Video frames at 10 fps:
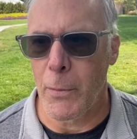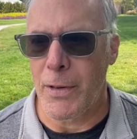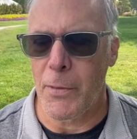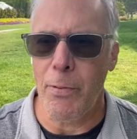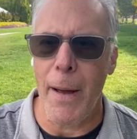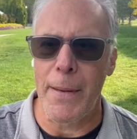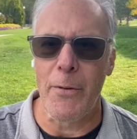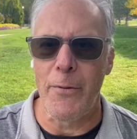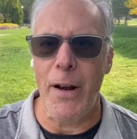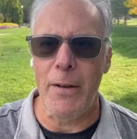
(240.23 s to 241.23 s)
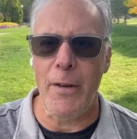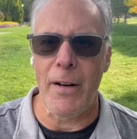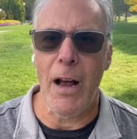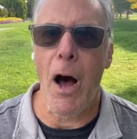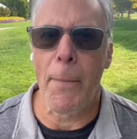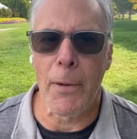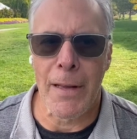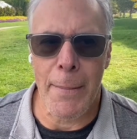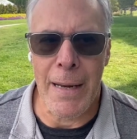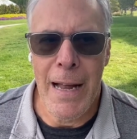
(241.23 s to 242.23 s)
which is probably the very, very upper
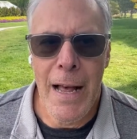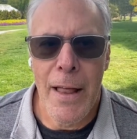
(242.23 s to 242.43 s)
limit.